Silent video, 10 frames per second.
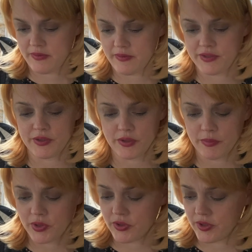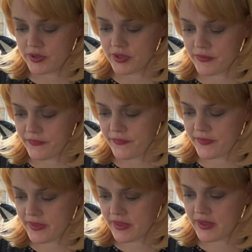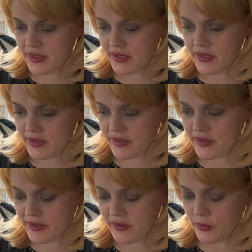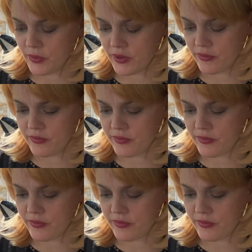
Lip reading: I still got my cards out. Hold on.